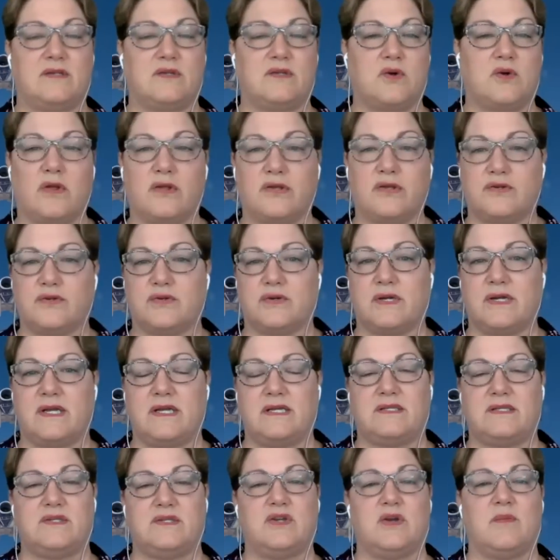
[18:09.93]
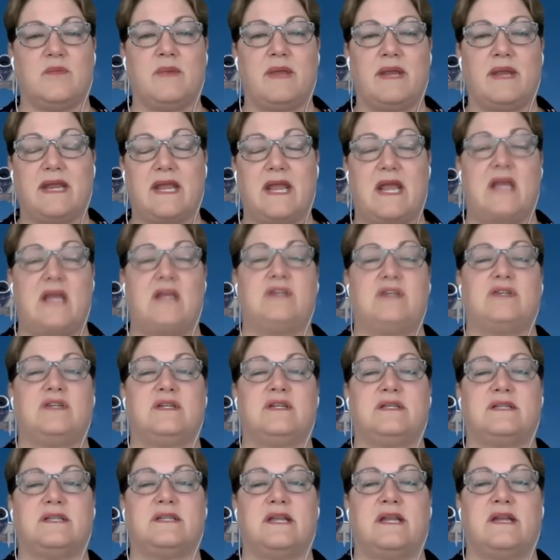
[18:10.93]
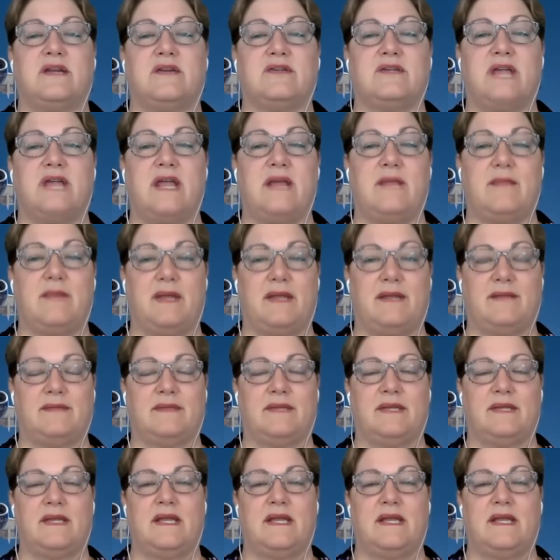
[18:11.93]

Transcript: toiletries, your medications, and entertainment.